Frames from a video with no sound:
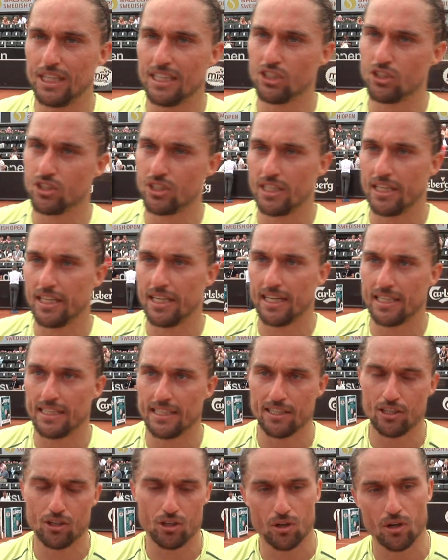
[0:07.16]
yesterday. I
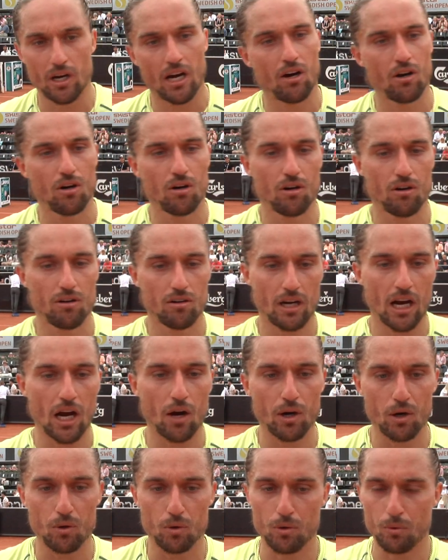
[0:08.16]
didn't know
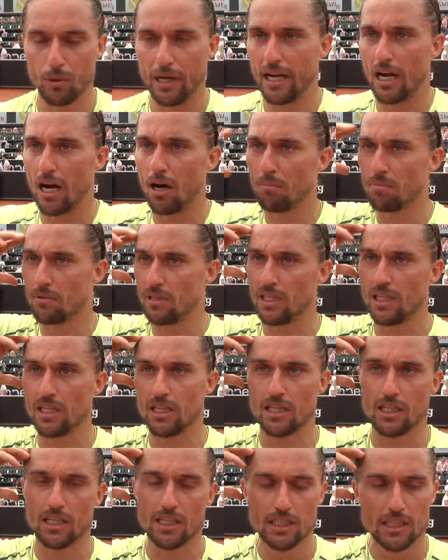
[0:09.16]
how I would wake up, and
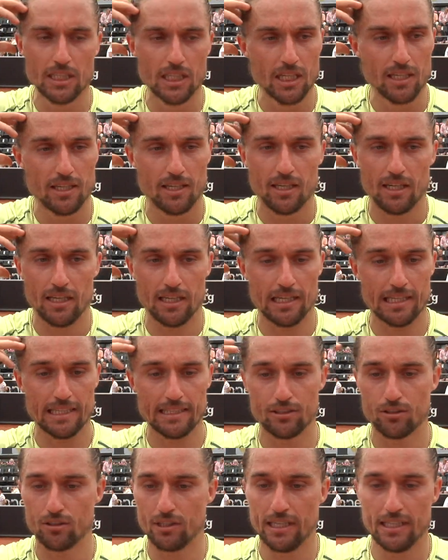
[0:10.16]

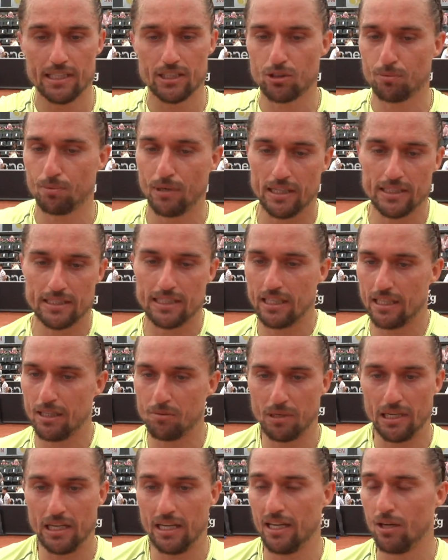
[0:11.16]
today, surprisingly,
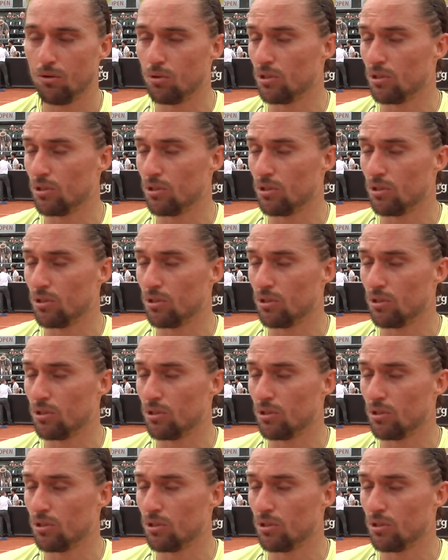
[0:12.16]
my leg